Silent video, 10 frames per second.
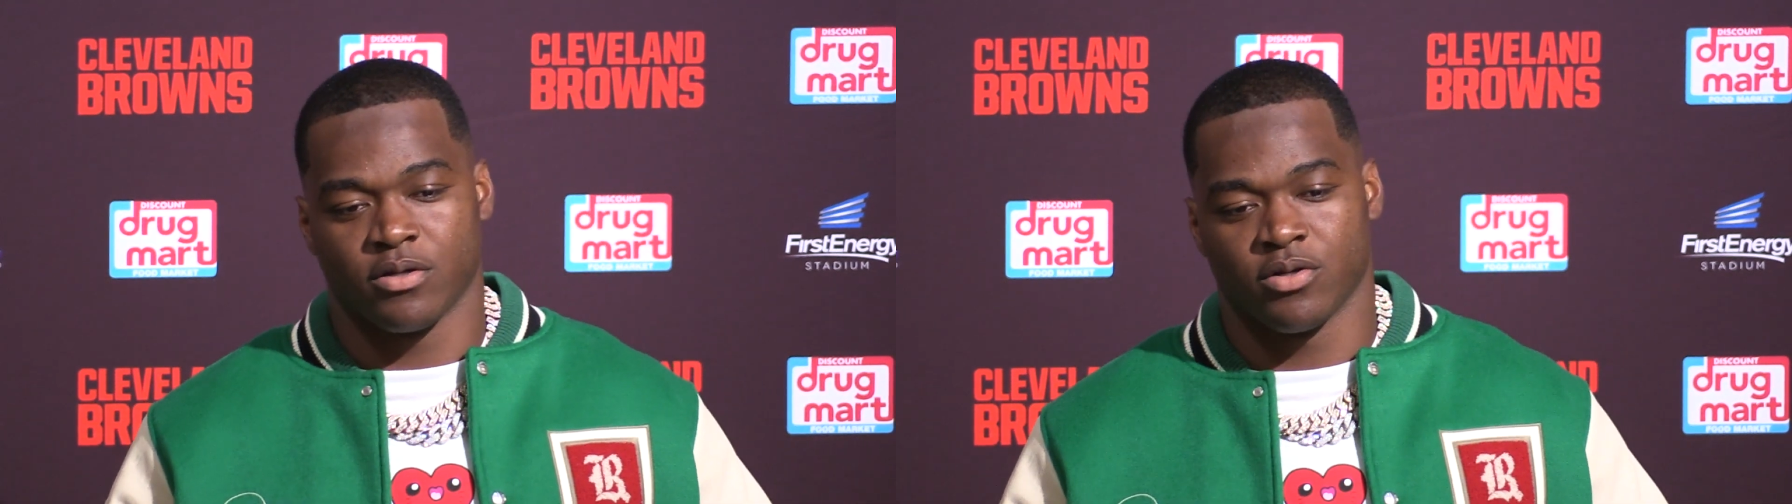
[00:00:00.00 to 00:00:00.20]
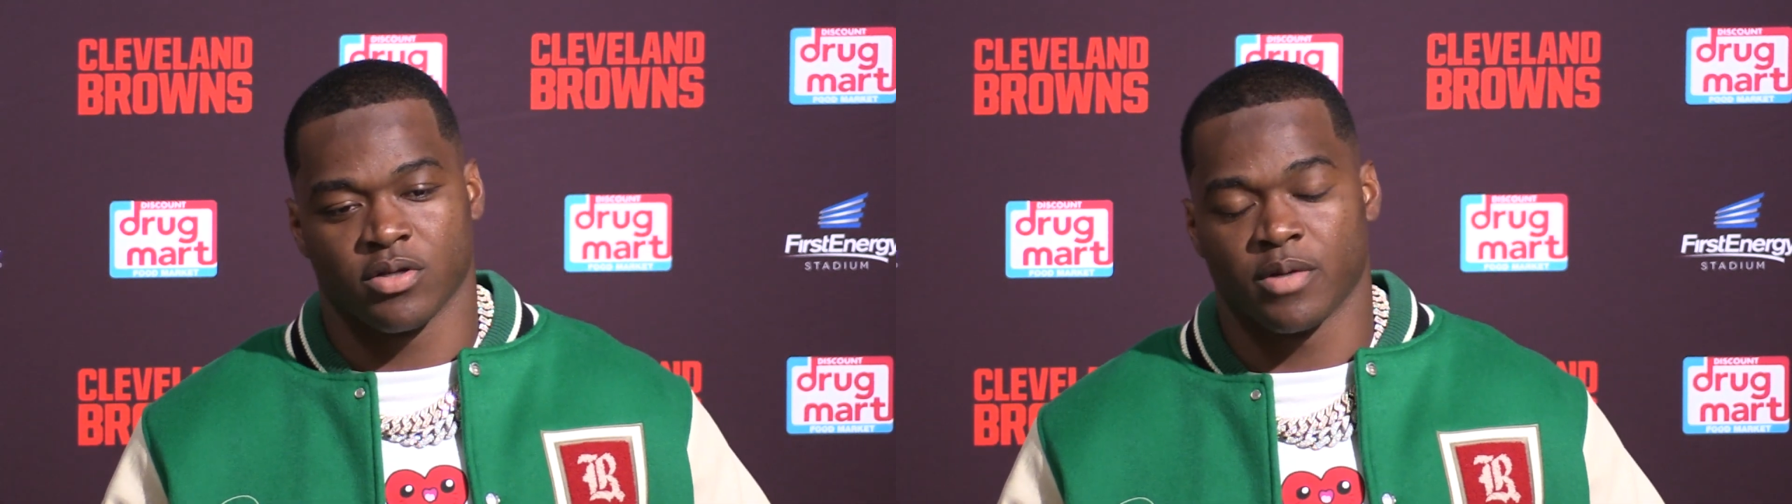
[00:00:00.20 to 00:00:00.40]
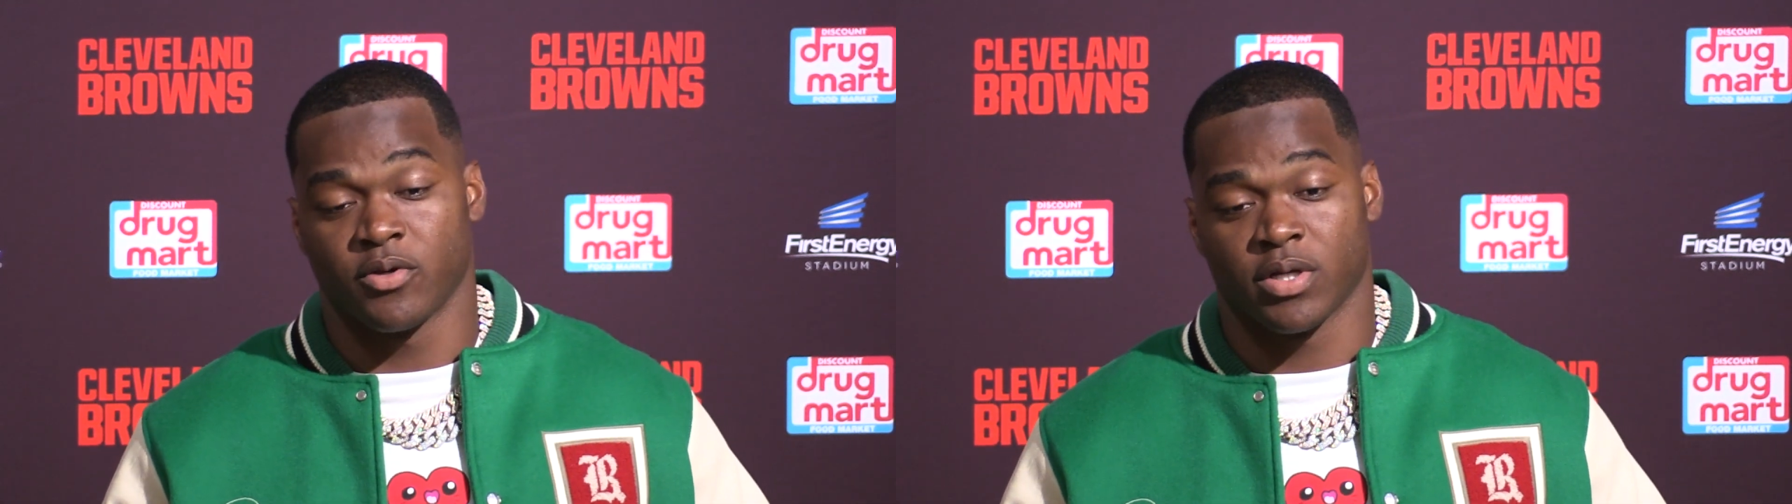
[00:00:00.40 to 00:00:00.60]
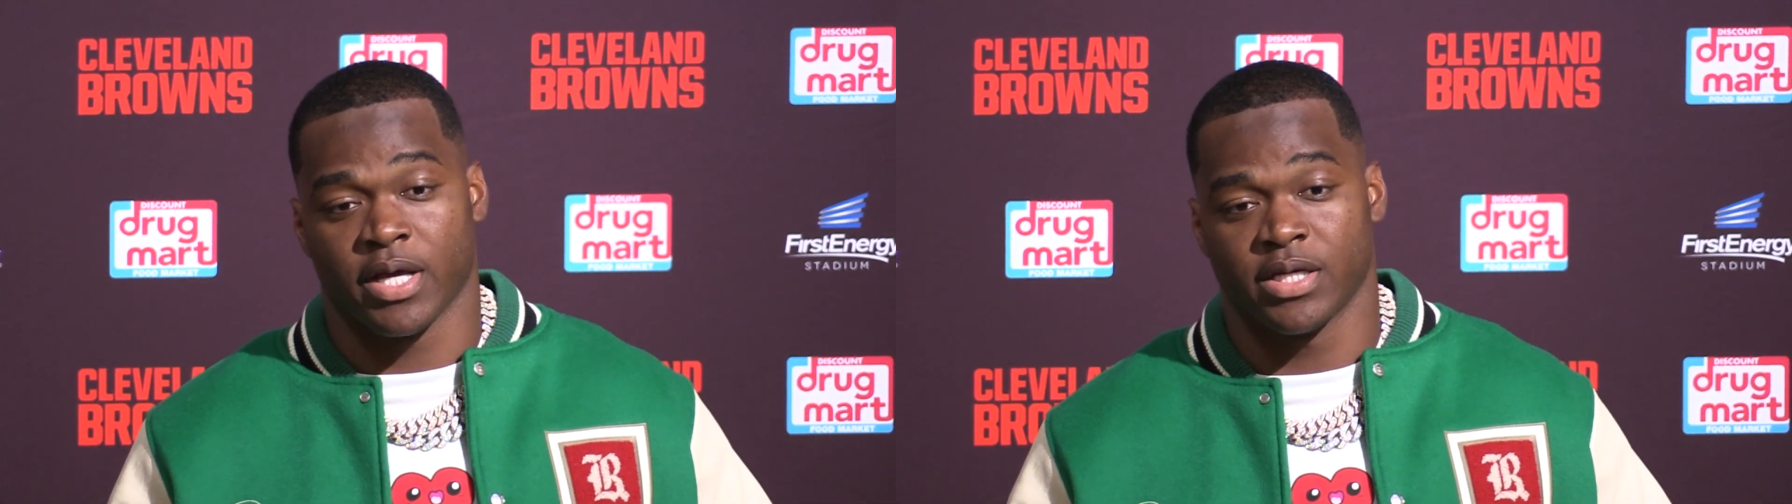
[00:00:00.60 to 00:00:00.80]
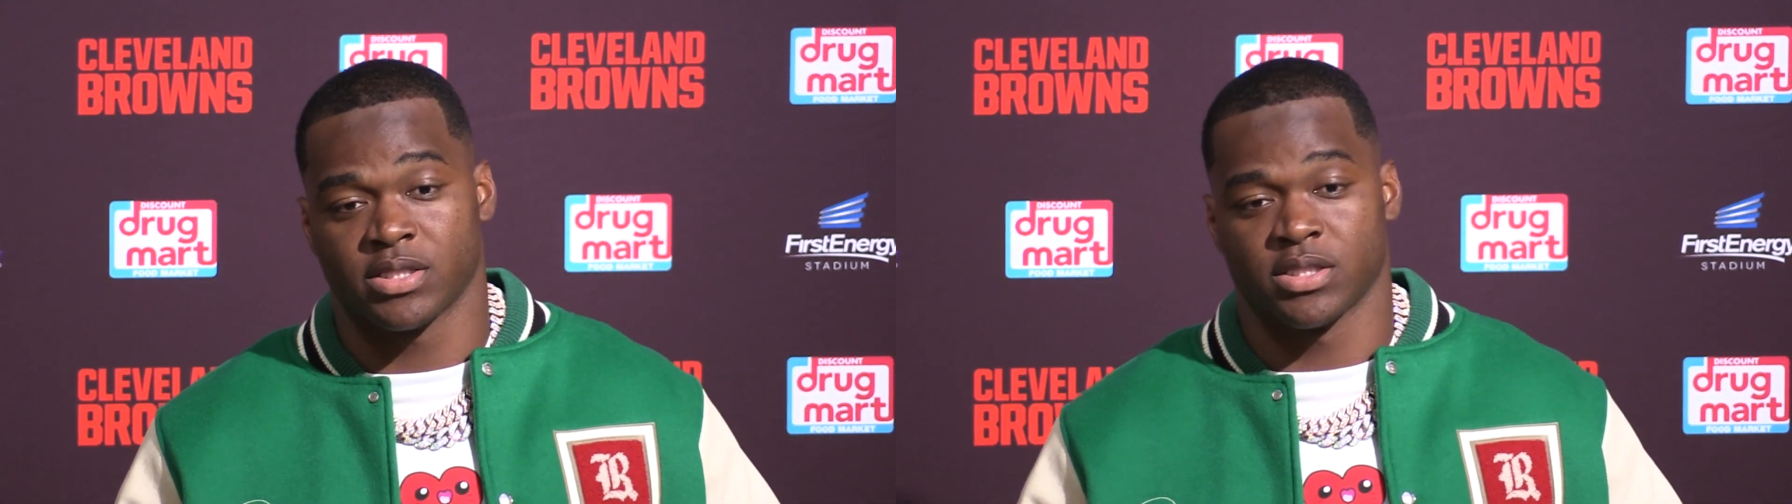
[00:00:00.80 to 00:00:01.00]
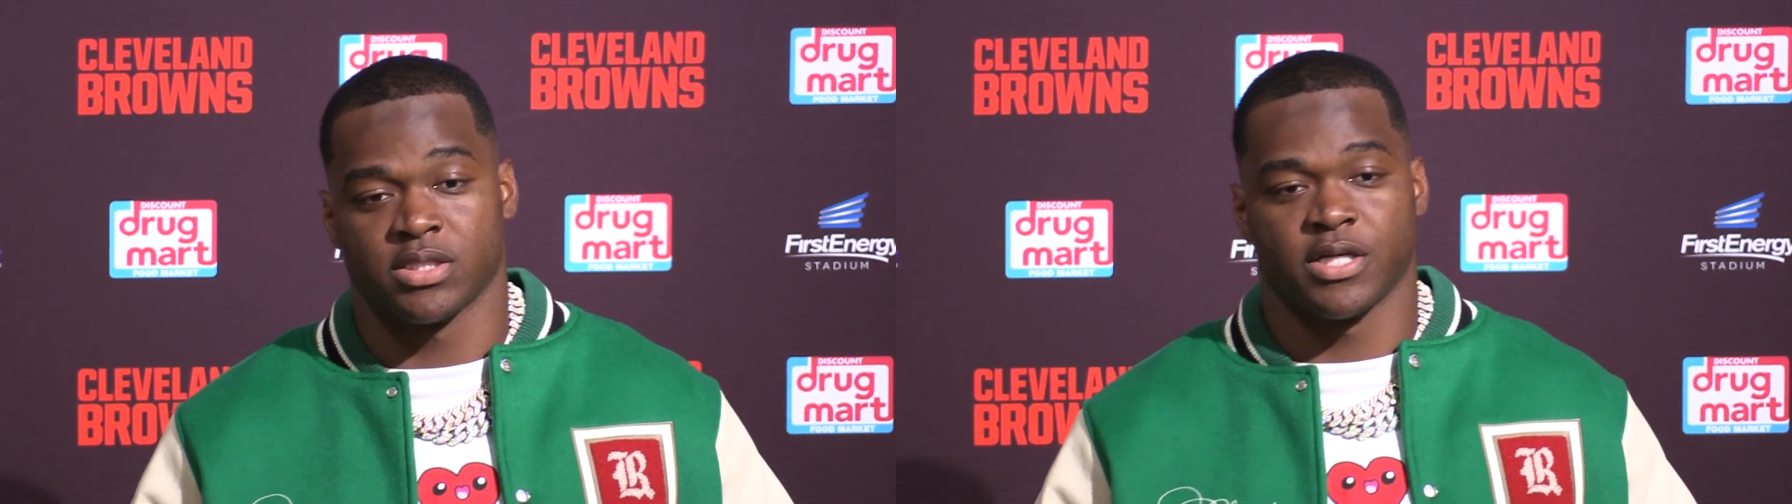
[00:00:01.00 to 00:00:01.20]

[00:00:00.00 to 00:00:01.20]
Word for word: you know, the communication is